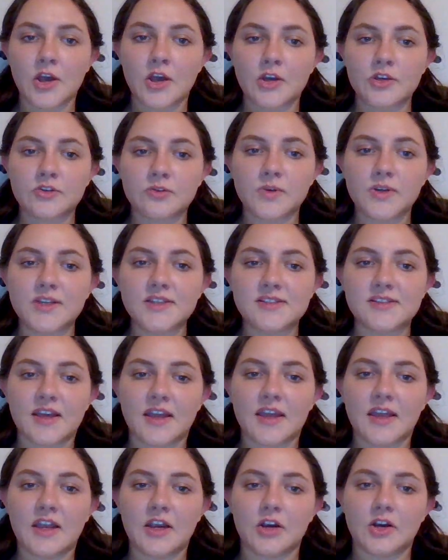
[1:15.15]
So what he's
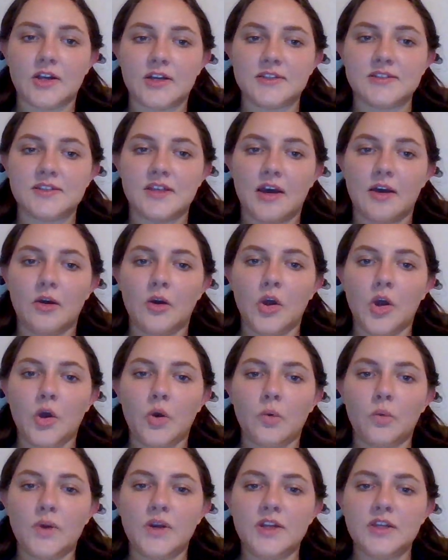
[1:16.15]
saying here is that
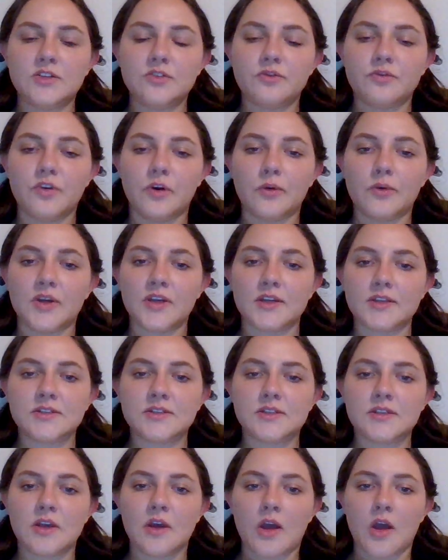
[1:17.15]
we need to focus